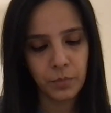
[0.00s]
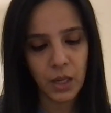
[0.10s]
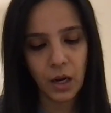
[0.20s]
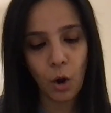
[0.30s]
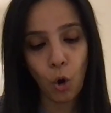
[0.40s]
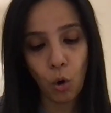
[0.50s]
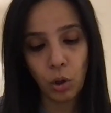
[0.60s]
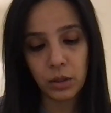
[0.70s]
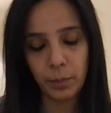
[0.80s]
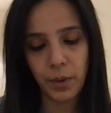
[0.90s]
There are
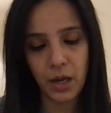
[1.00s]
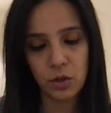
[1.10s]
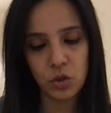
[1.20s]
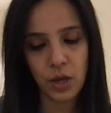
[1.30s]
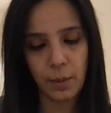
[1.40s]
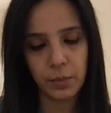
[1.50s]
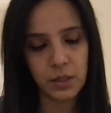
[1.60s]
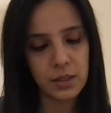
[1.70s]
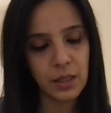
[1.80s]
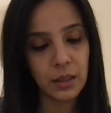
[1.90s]
all the past
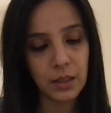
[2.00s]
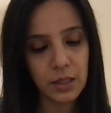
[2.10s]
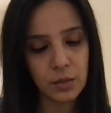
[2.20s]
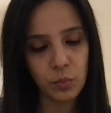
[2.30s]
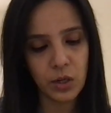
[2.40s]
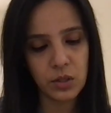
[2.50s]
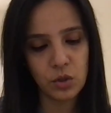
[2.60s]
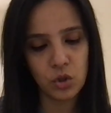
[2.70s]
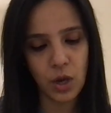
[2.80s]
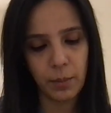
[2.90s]
chapters in this
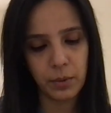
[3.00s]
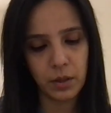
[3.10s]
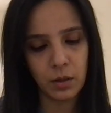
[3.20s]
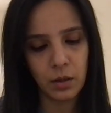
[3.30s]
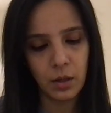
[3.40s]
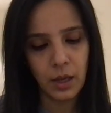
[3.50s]
present chapter,